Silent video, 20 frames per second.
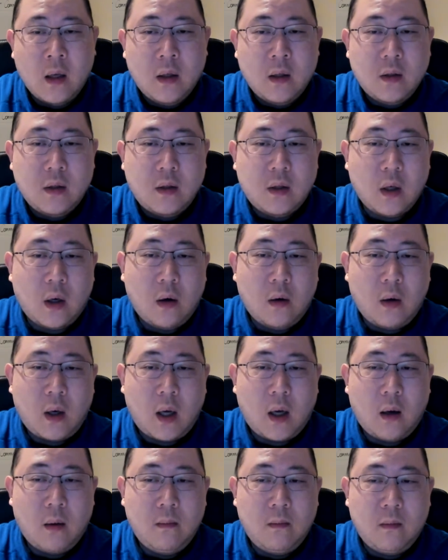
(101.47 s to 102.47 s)
So
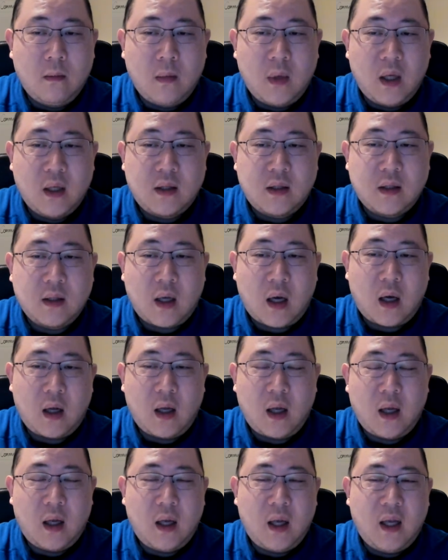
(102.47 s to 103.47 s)
um, it's
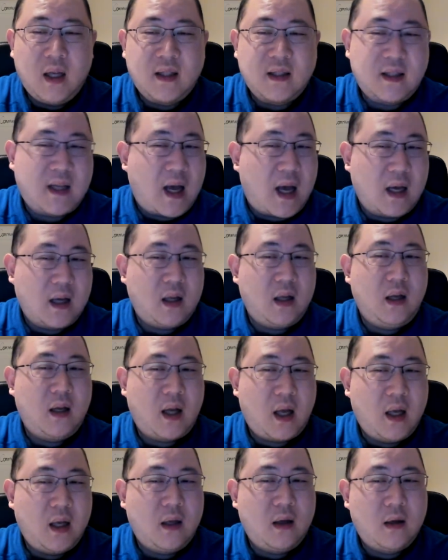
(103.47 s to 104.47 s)
not exactly
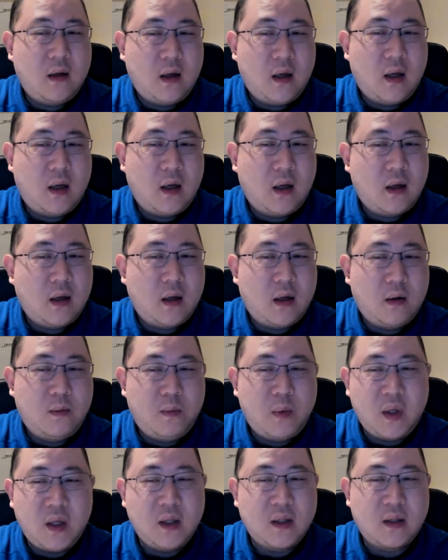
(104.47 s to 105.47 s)
like uh, a
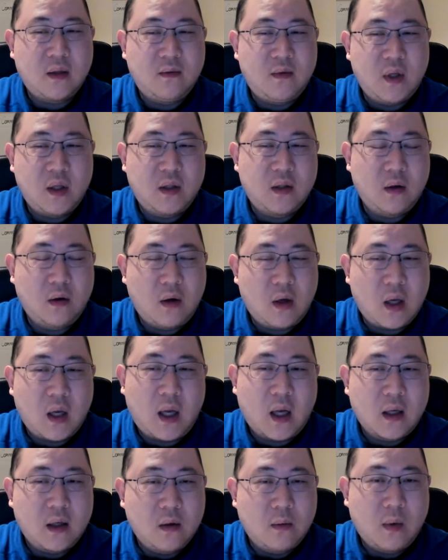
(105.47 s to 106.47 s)
piece of digital
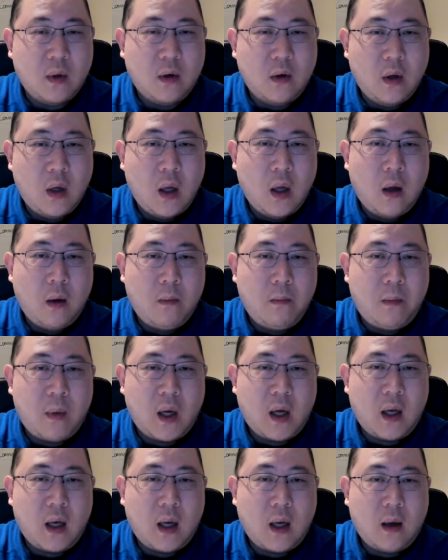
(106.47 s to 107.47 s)
collectible,
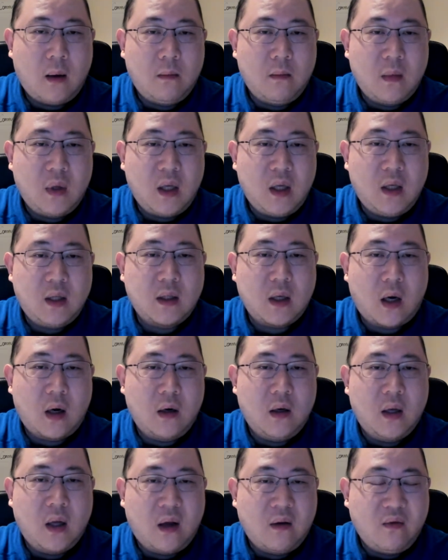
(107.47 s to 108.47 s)
but um, these are
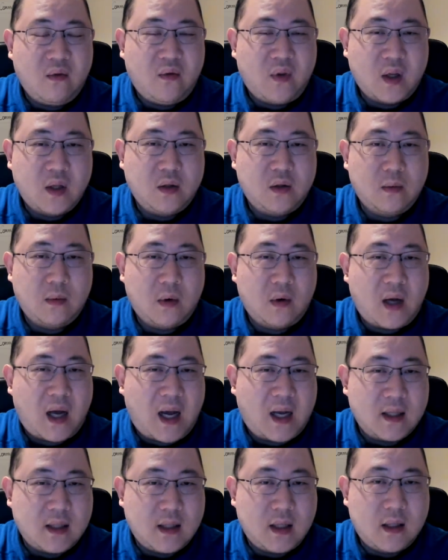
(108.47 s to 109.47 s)
non-fungible
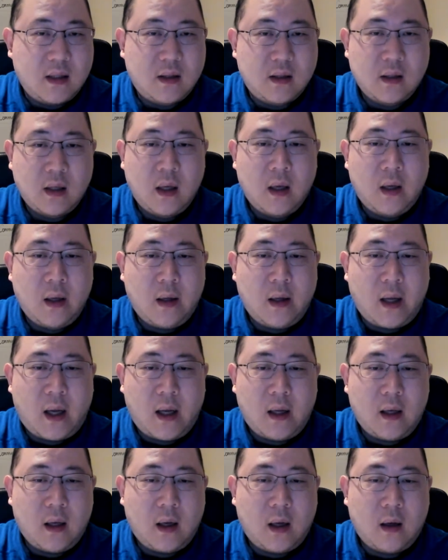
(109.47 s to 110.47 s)
assets
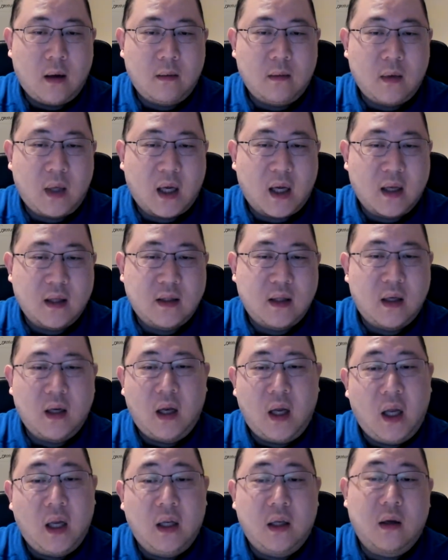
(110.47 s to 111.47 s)
that, uh, like I said,
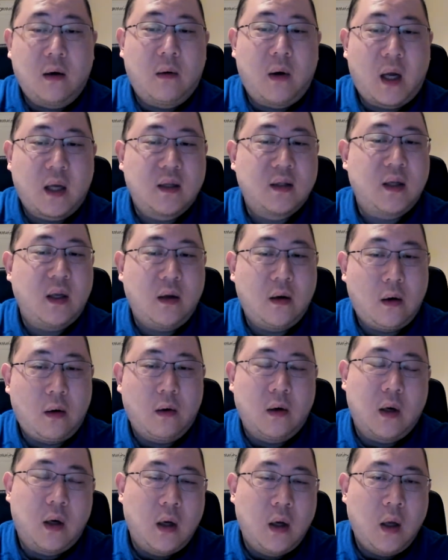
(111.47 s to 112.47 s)
the indirect
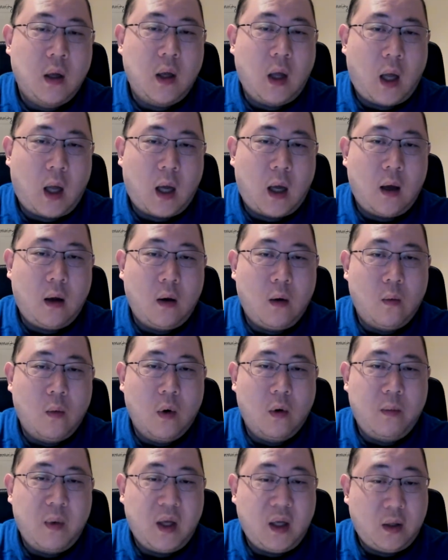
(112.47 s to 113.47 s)
stakeholder uh,
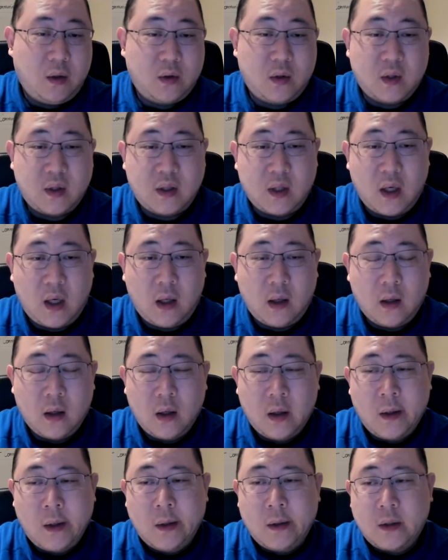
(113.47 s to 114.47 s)
will be interested in.
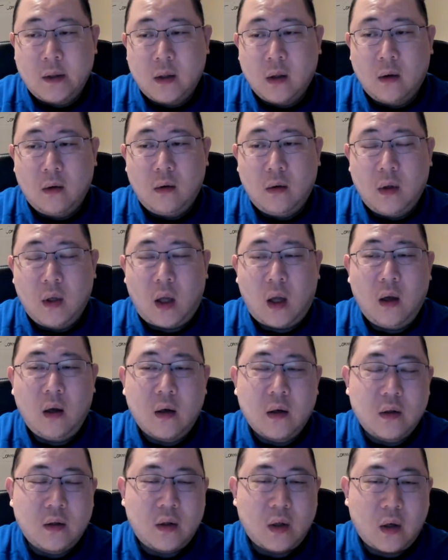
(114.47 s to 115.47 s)
So
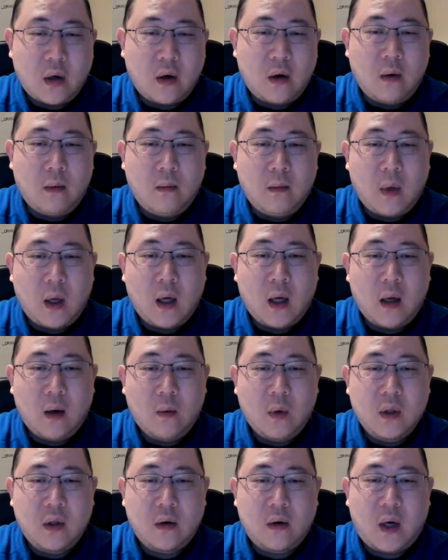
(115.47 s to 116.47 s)
longer term, uh,
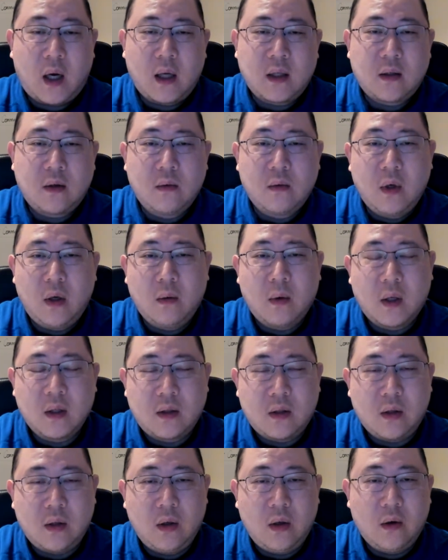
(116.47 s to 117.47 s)
what Taraxa really
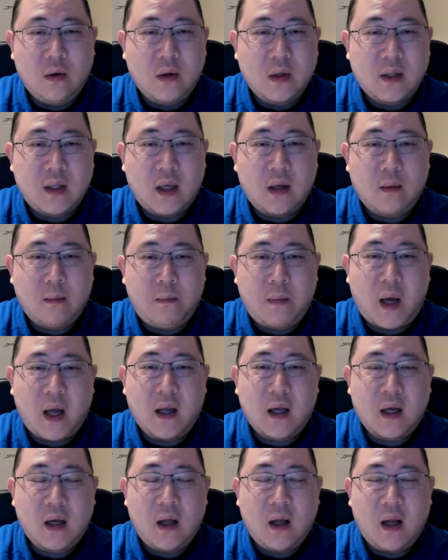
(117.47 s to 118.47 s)
wants to do is that by
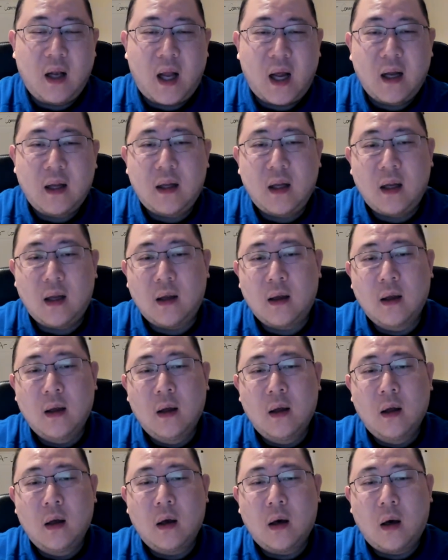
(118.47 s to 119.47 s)
collecting
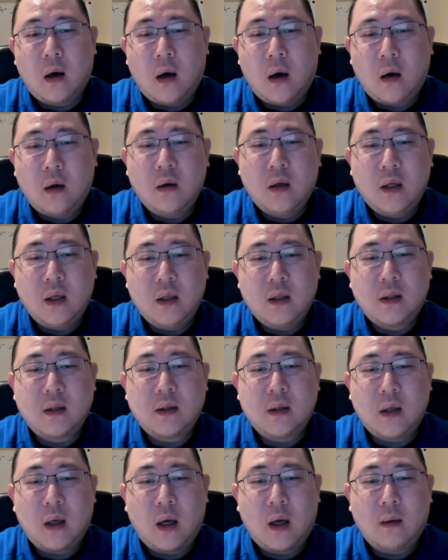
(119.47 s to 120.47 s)
all
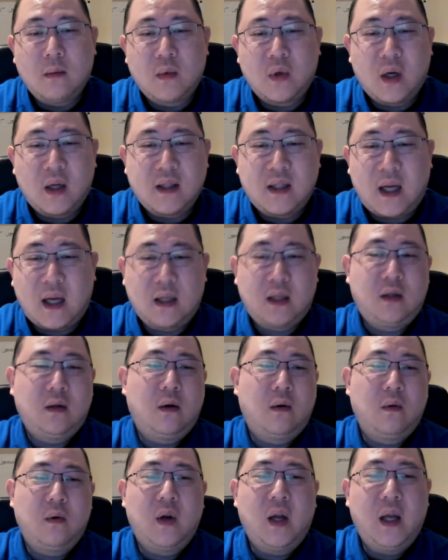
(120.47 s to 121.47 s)
these um,
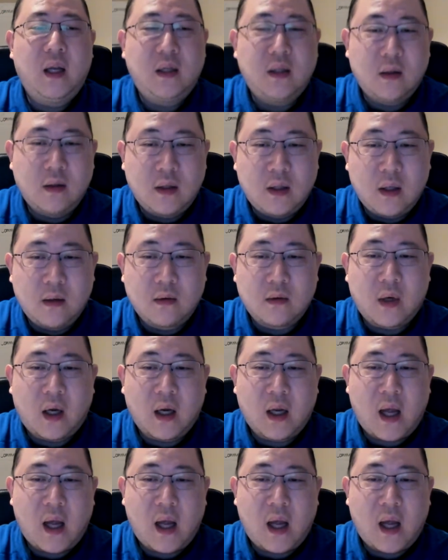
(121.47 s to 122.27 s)
transactional relationships, right,